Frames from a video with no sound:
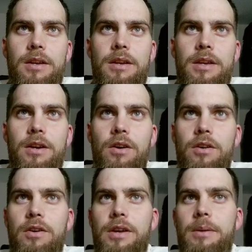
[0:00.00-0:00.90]
He can't
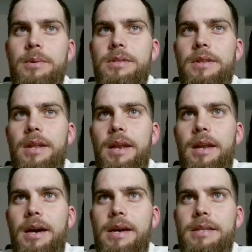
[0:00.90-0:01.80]
go here because of the
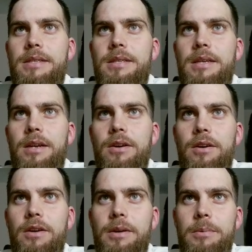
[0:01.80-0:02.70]
knight. And he can't
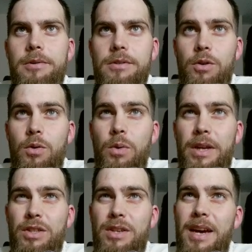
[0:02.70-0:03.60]
go here because of the queen.
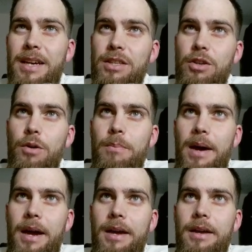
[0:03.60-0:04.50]
So he has to go
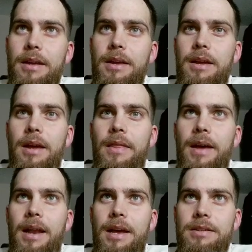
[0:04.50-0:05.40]
back. And
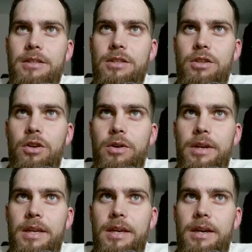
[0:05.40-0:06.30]
that allows us to go in
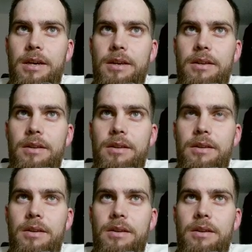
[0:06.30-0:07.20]
here.
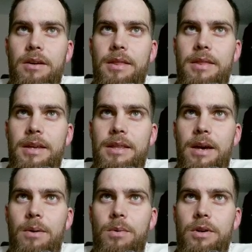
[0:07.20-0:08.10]
I think
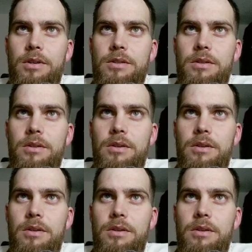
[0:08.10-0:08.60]
that works.